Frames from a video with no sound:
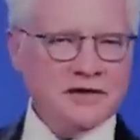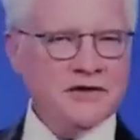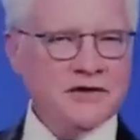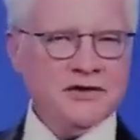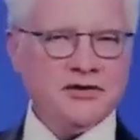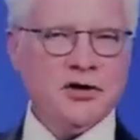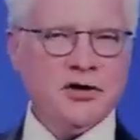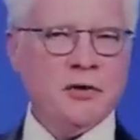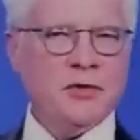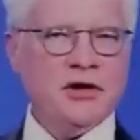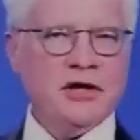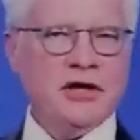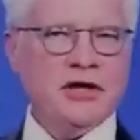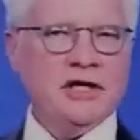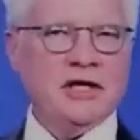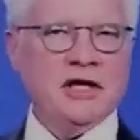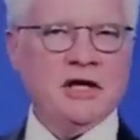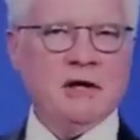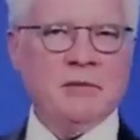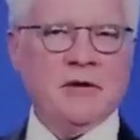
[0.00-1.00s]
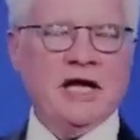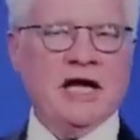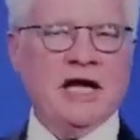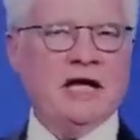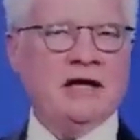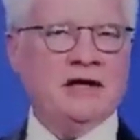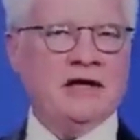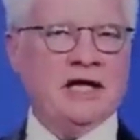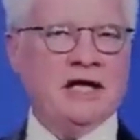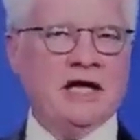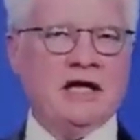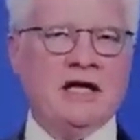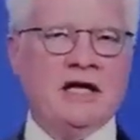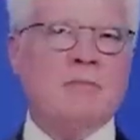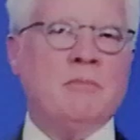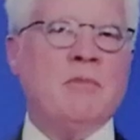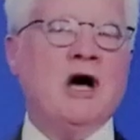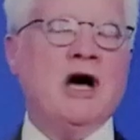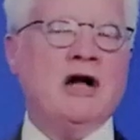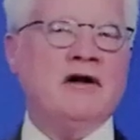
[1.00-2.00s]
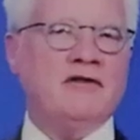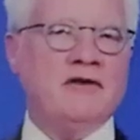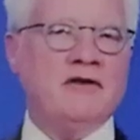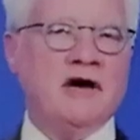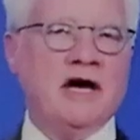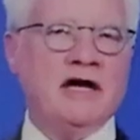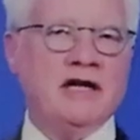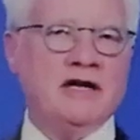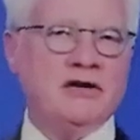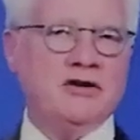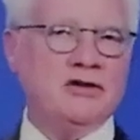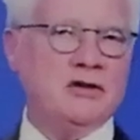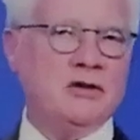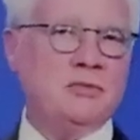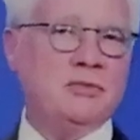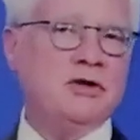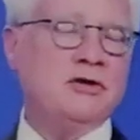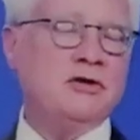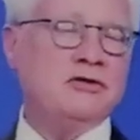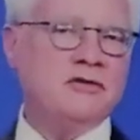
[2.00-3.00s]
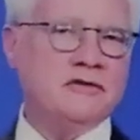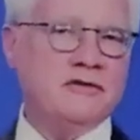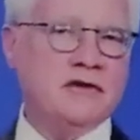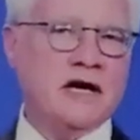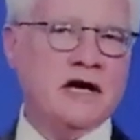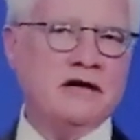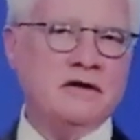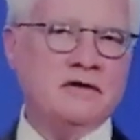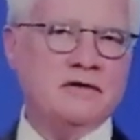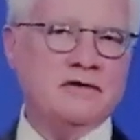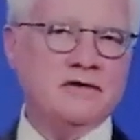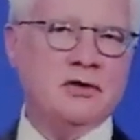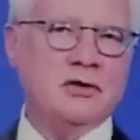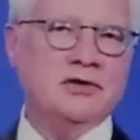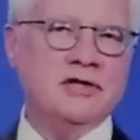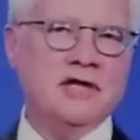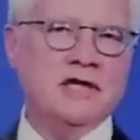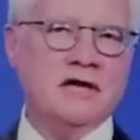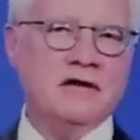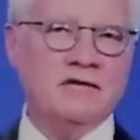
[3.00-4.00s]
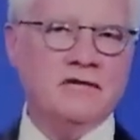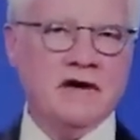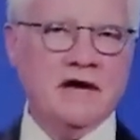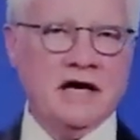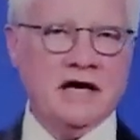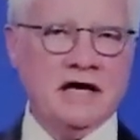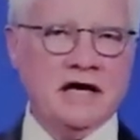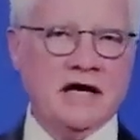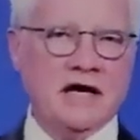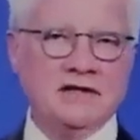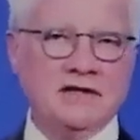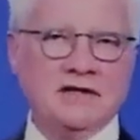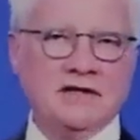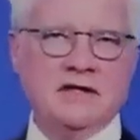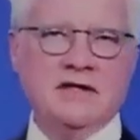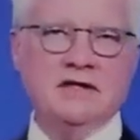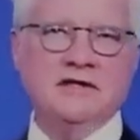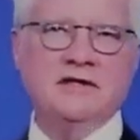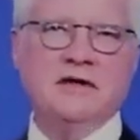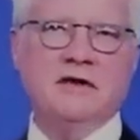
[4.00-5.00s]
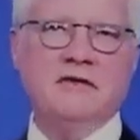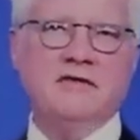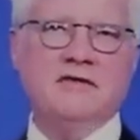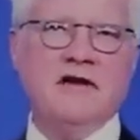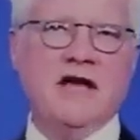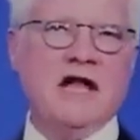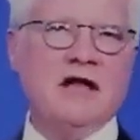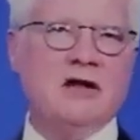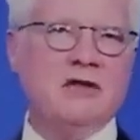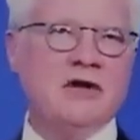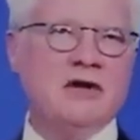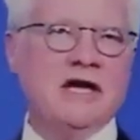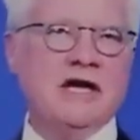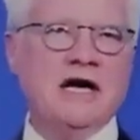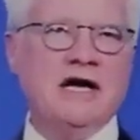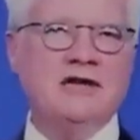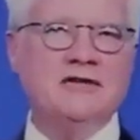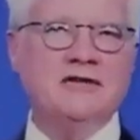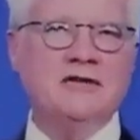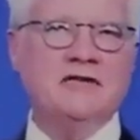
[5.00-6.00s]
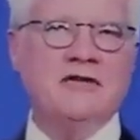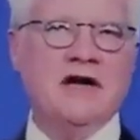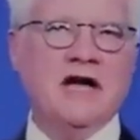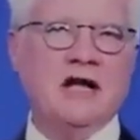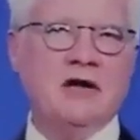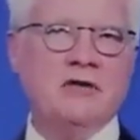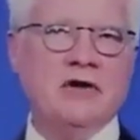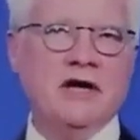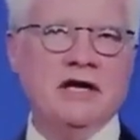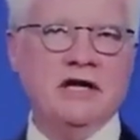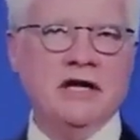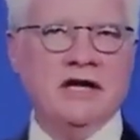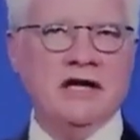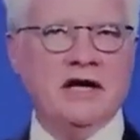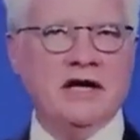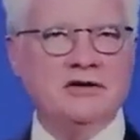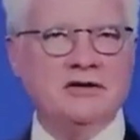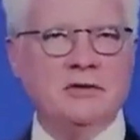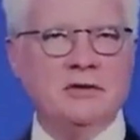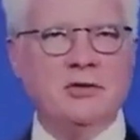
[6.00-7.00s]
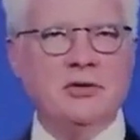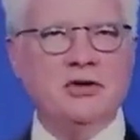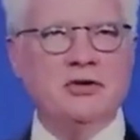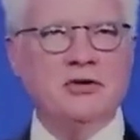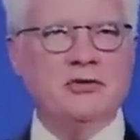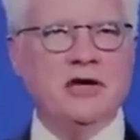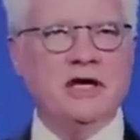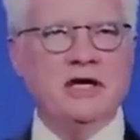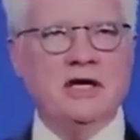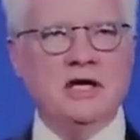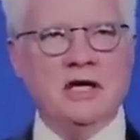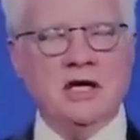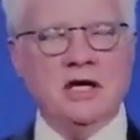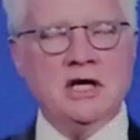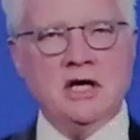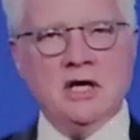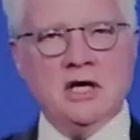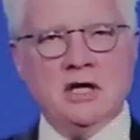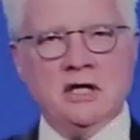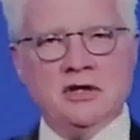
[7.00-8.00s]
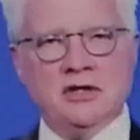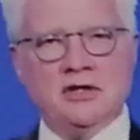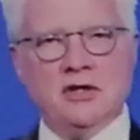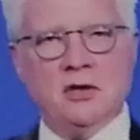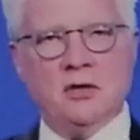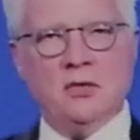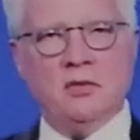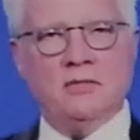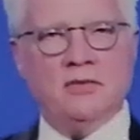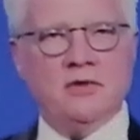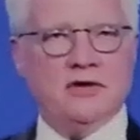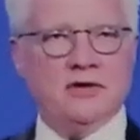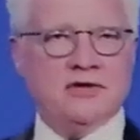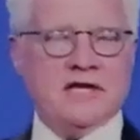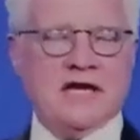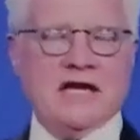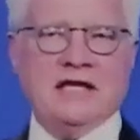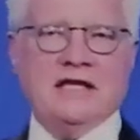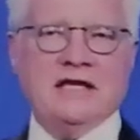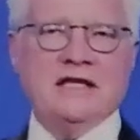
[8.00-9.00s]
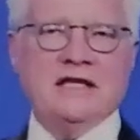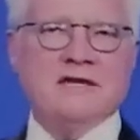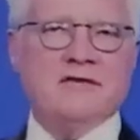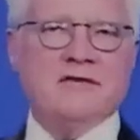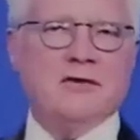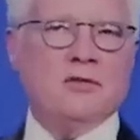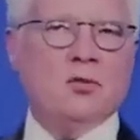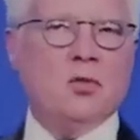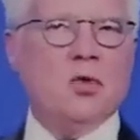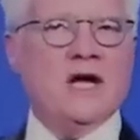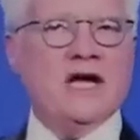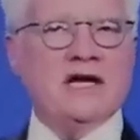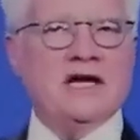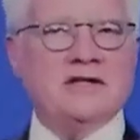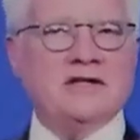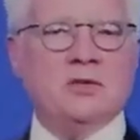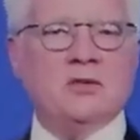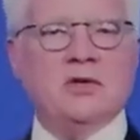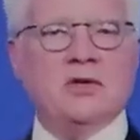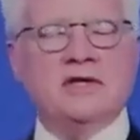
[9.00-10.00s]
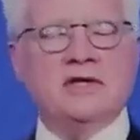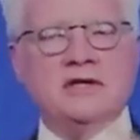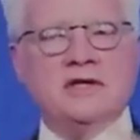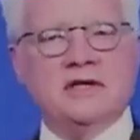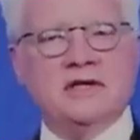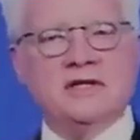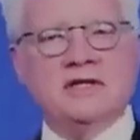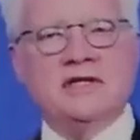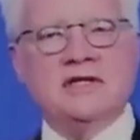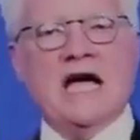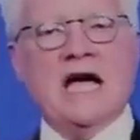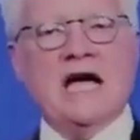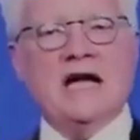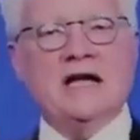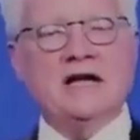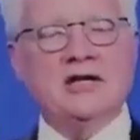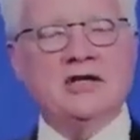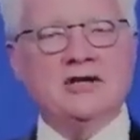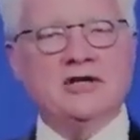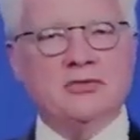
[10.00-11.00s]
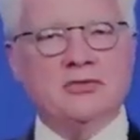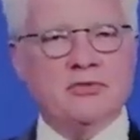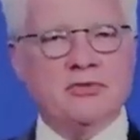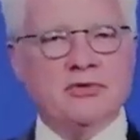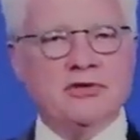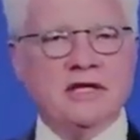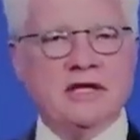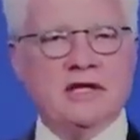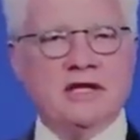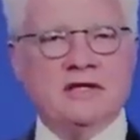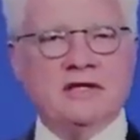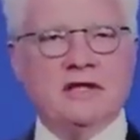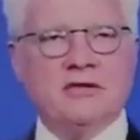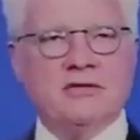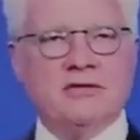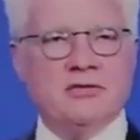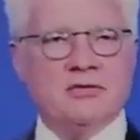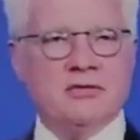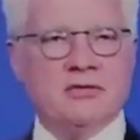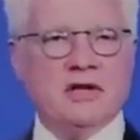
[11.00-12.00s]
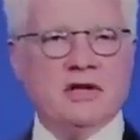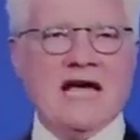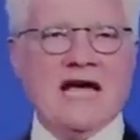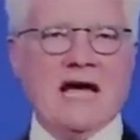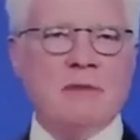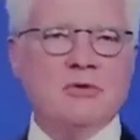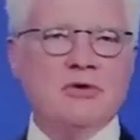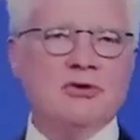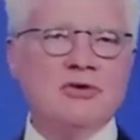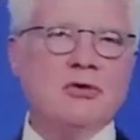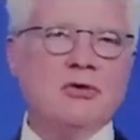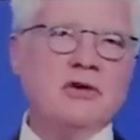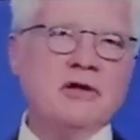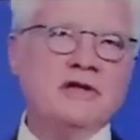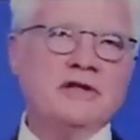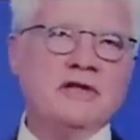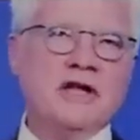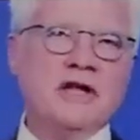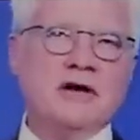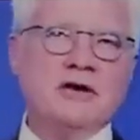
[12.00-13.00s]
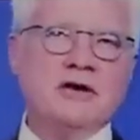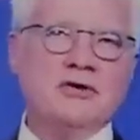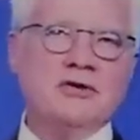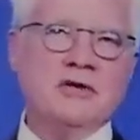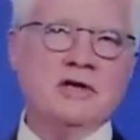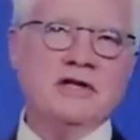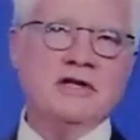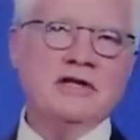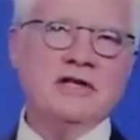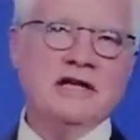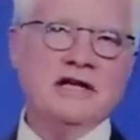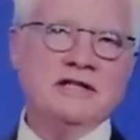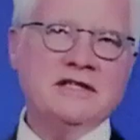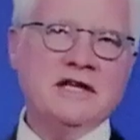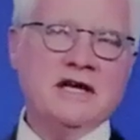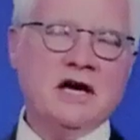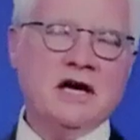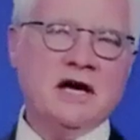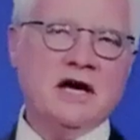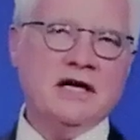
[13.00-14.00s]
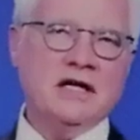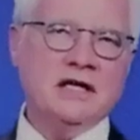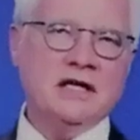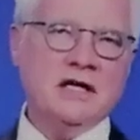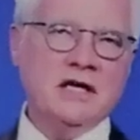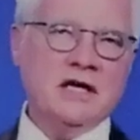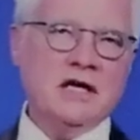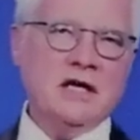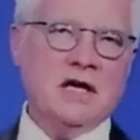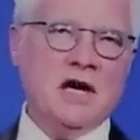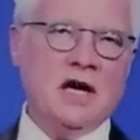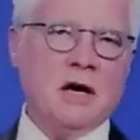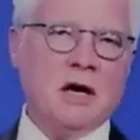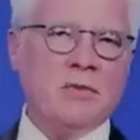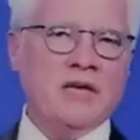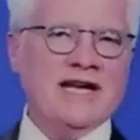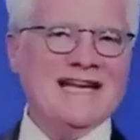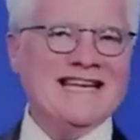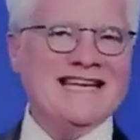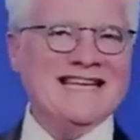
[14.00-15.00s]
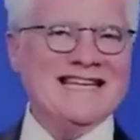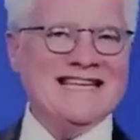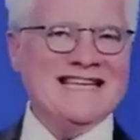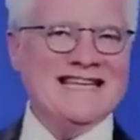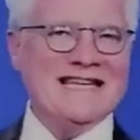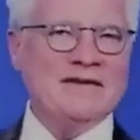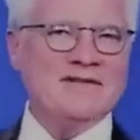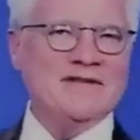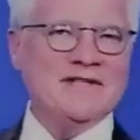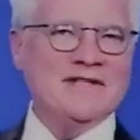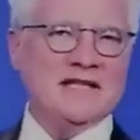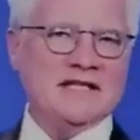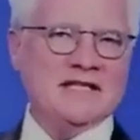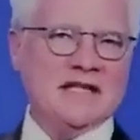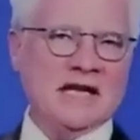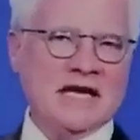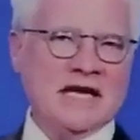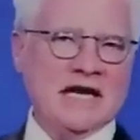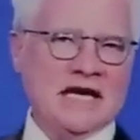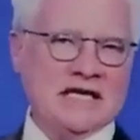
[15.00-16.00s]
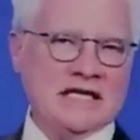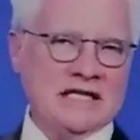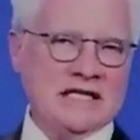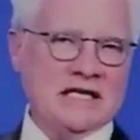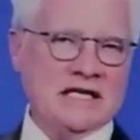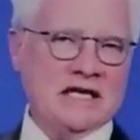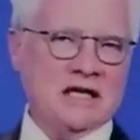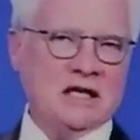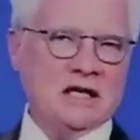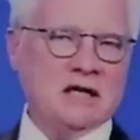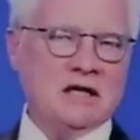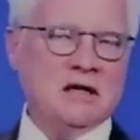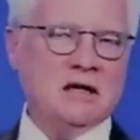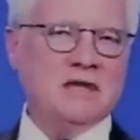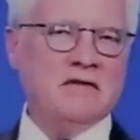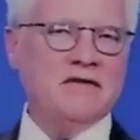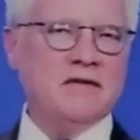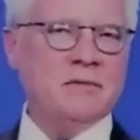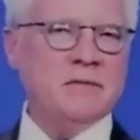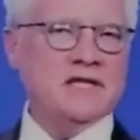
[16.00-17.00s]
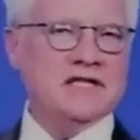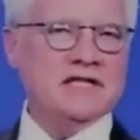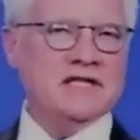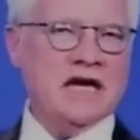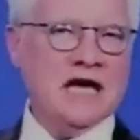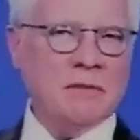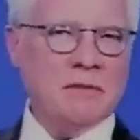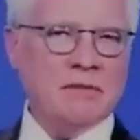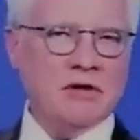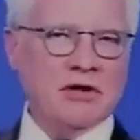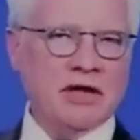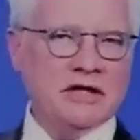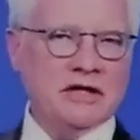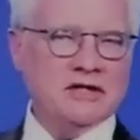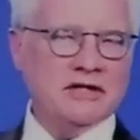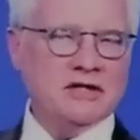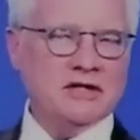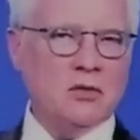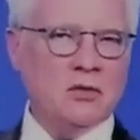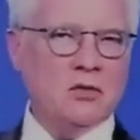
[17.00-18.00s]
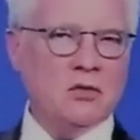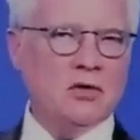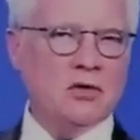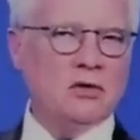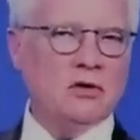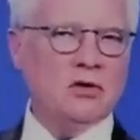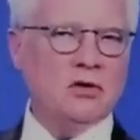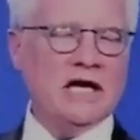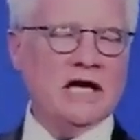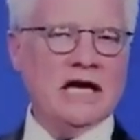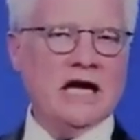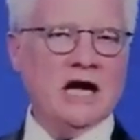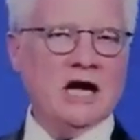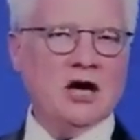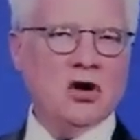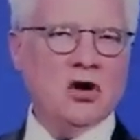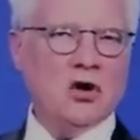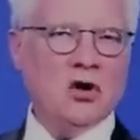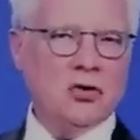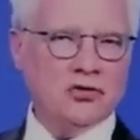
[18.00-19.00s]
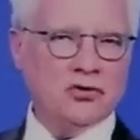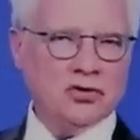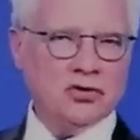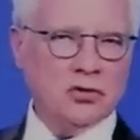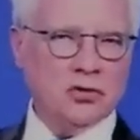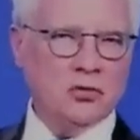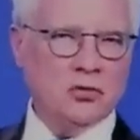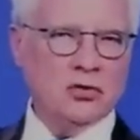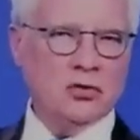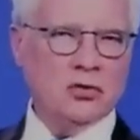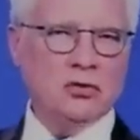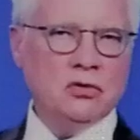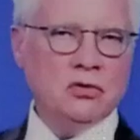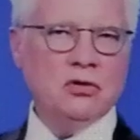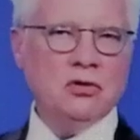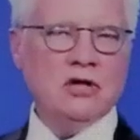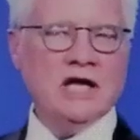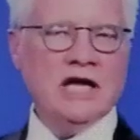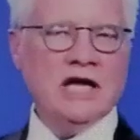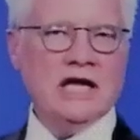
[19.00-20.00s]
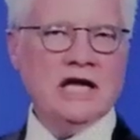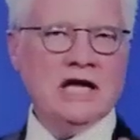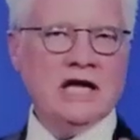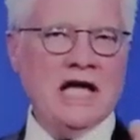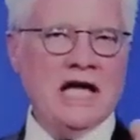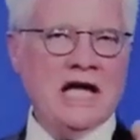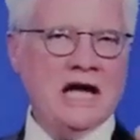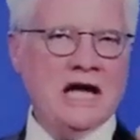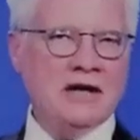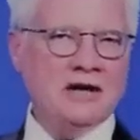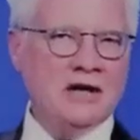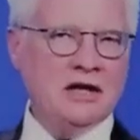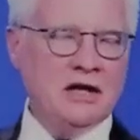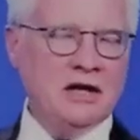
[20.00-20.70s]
terminal ileum and can get modified into putrefactive short-chain fatty acids of valerate, isovalerate, and isobutyrate. So there's, again, different ways in which this data is represented through the laboratories that are doing testing on it, but it gives us an idea of the metabolites. So we're looking at culture, we're looking at